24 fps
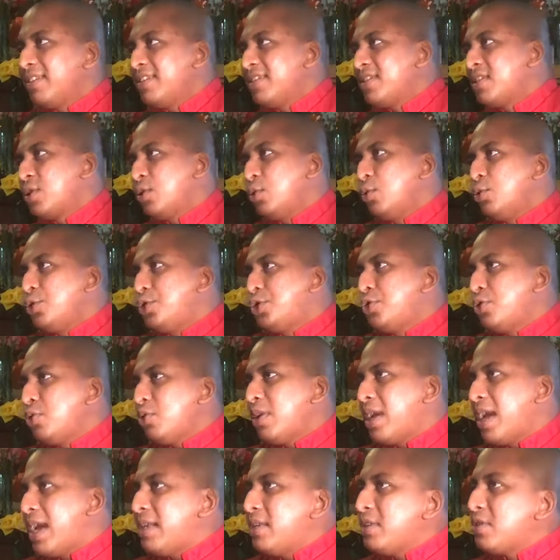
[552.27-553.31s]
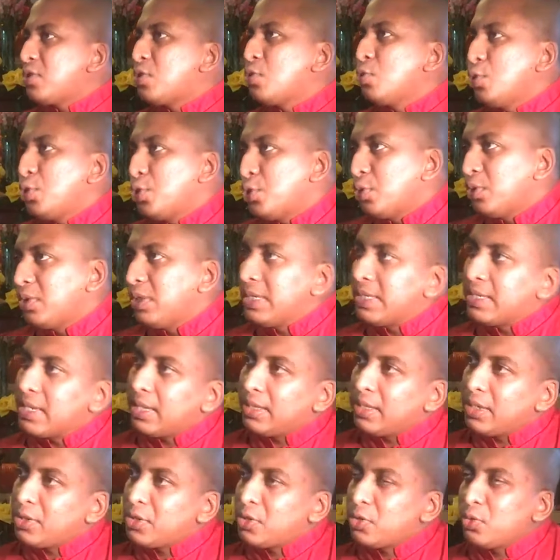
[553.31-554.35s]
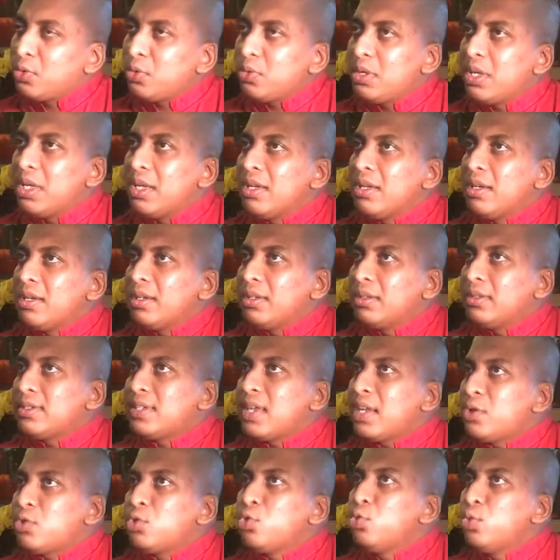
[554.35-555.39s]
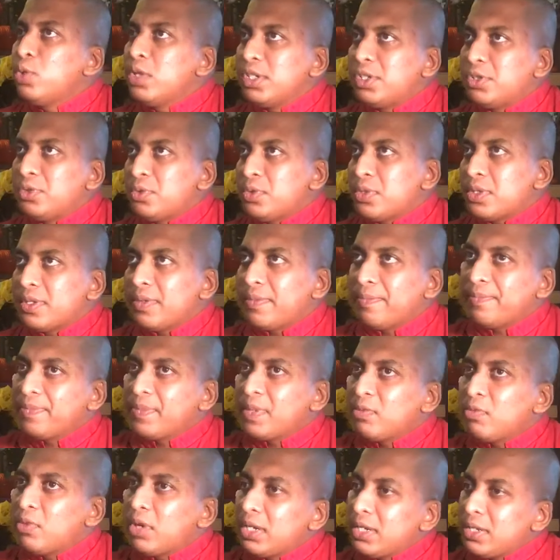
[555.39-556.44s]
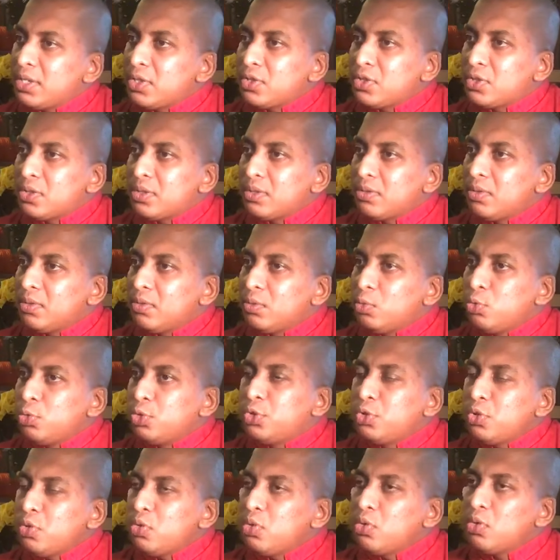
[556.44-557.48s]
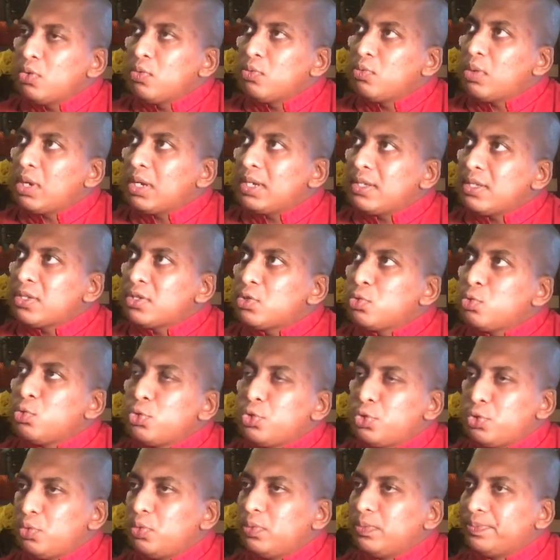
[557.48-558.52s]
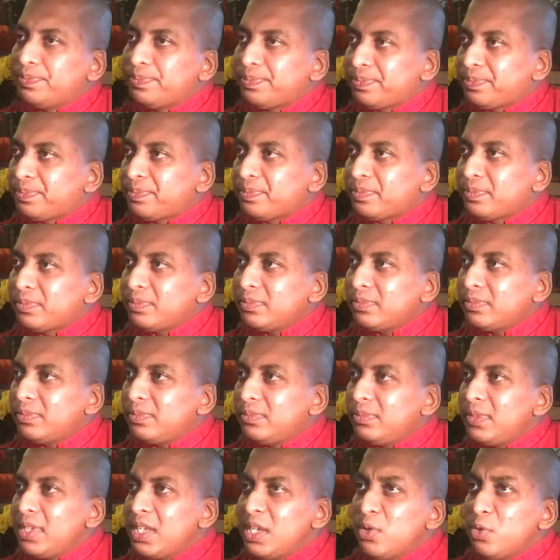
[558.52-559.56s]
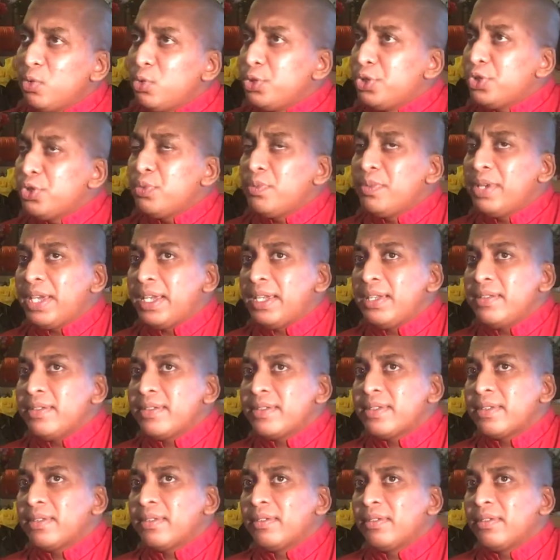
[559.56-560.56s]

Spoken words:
So uju and suju, these are two virtues. What is uju? What is suju? Uju means